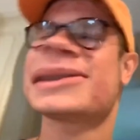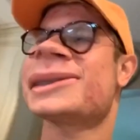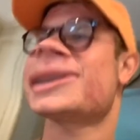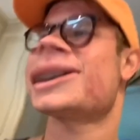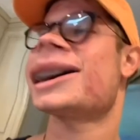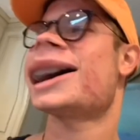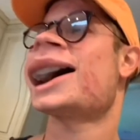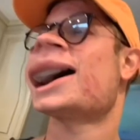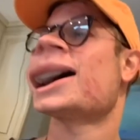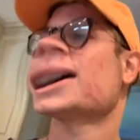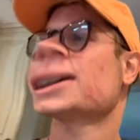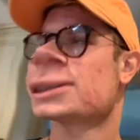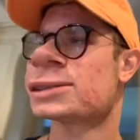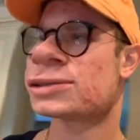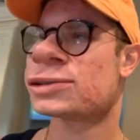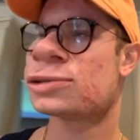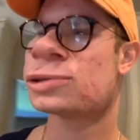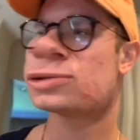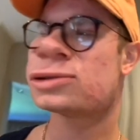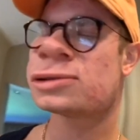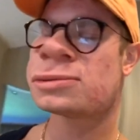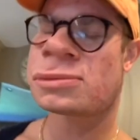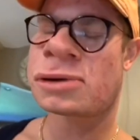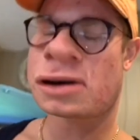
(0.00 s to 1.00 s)
Ah,
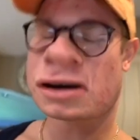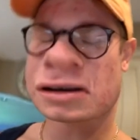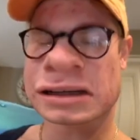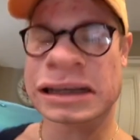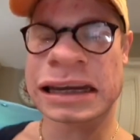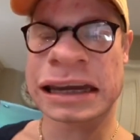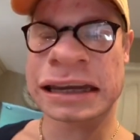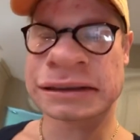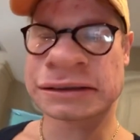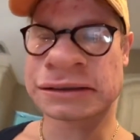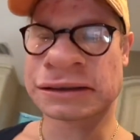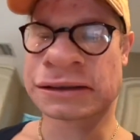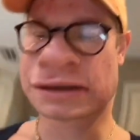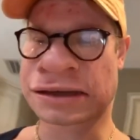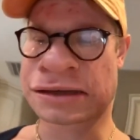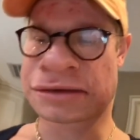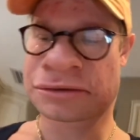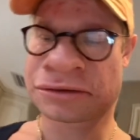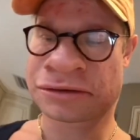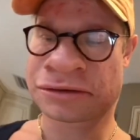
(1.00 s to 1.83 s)
good morning, Anthony.